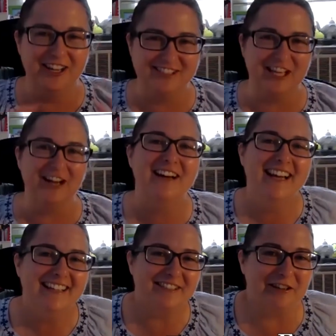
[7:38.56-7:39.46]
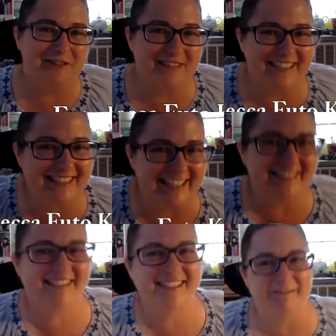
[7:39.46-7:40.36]
so, so it's
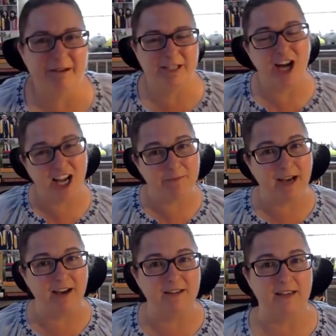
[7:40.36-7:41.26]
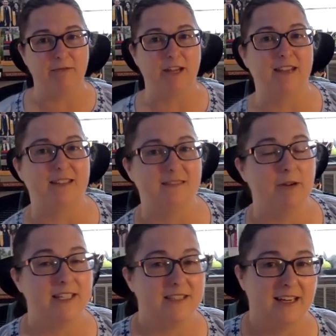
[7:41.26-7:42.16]
it's when we talk about race
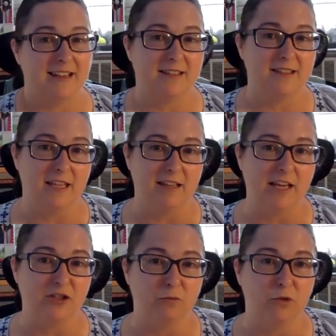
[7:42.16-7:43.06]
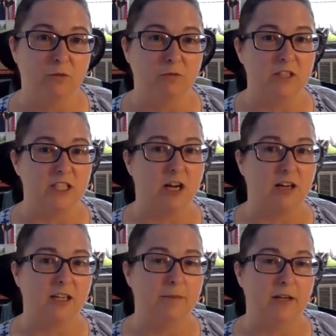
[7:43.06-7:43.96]
and ethnicity in the ancient world, we're really
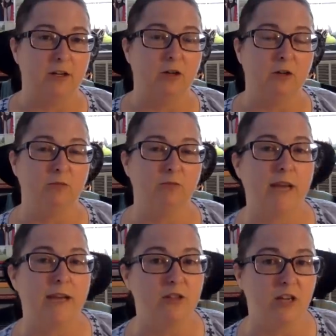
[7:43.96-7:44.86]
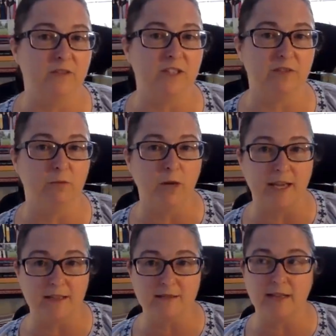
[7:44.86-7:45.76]
talking about a whole range of different
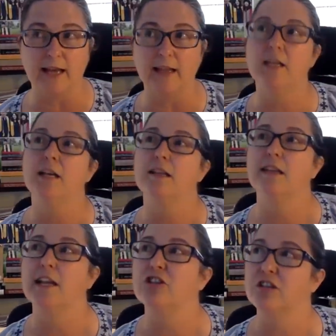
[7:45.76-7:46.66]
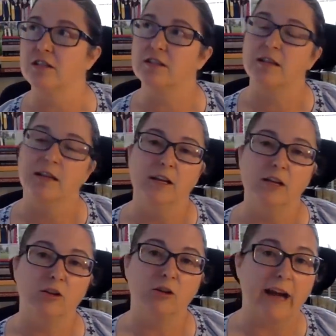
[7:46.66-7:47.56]
ways that the ancients
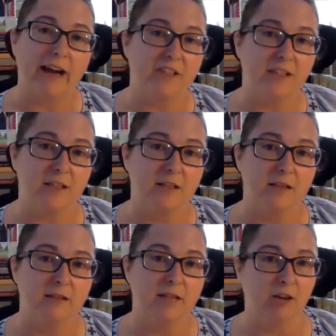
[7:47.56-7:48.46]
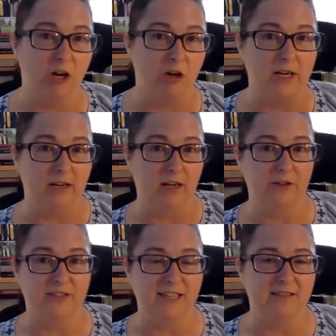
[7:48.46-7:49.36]
crafted their own and
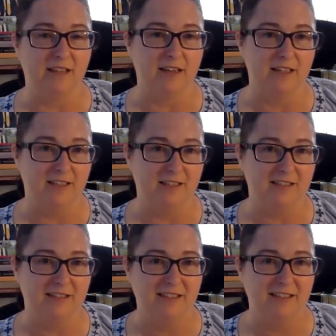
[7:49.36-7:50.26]
others' identities,